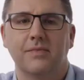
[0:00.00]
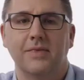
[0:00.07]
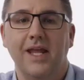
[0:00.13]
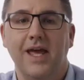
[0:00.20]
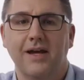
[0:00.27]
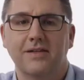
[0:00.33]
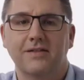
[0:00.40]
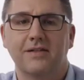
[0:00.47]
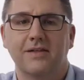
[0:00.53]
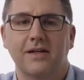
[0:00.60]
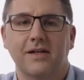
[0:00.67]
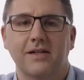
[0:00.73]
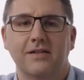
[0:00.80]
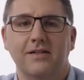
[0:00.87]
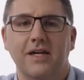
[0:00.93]
Next,
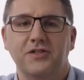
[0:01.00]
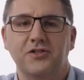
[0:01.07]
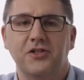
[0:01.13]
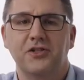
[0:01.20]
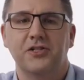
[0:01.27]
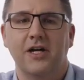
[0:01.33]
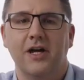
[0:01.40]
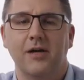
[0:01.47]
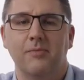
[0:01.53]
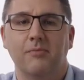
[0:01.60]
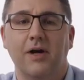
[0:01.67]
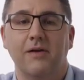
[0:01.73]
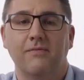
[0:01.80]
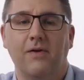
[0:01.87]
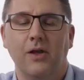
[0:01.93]
test your chime
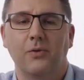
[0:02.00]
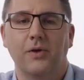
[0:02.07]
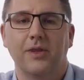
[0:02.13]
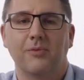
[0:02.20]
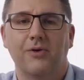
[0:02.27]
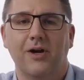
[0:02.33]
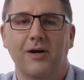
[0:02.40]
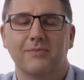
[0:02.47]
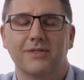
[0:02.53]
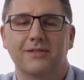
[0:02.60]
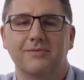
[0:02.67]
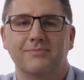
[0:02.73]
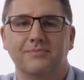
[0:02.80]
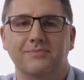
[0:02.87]
by following the prompts.